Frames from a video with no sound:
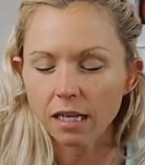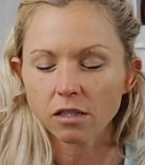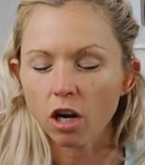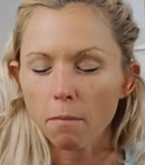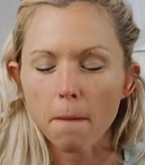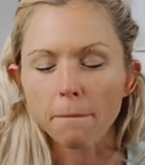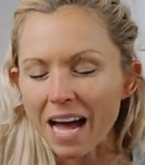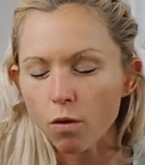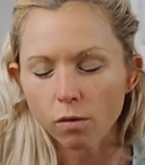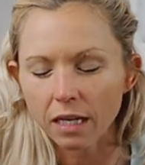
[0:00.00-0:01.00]
It's not about
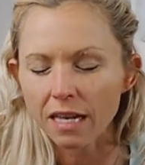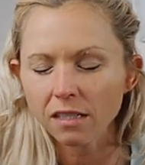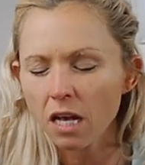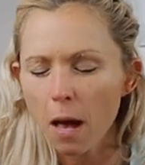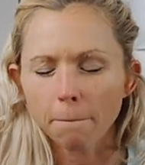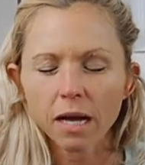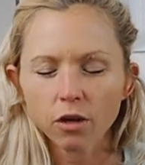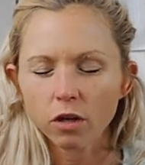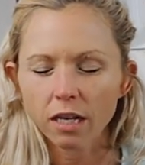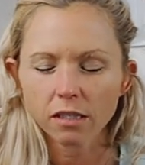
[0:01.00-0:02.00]
my holiness, my
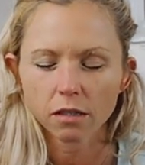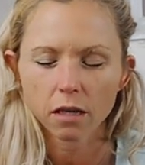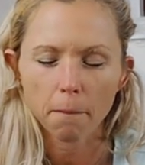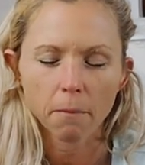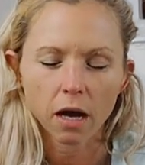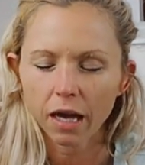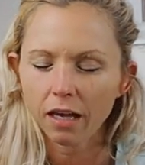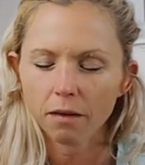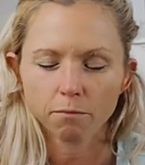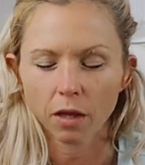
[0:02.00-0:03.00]
goodness,
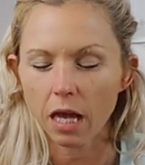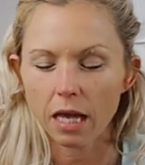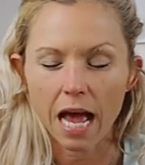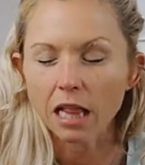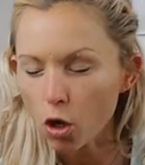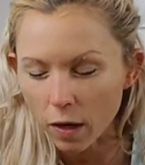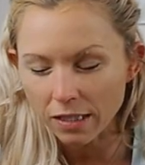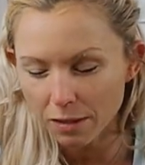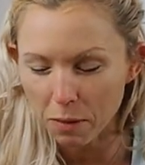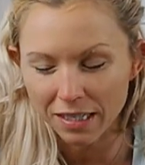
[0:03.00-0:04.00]
my
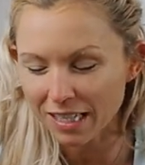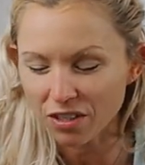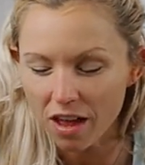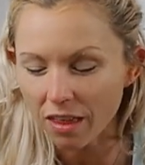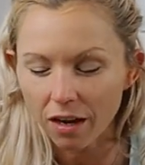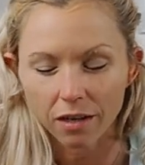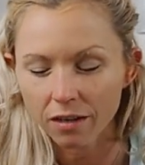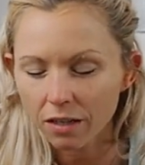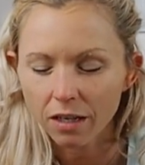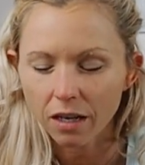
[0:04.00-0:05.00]
eloquence because it's not there.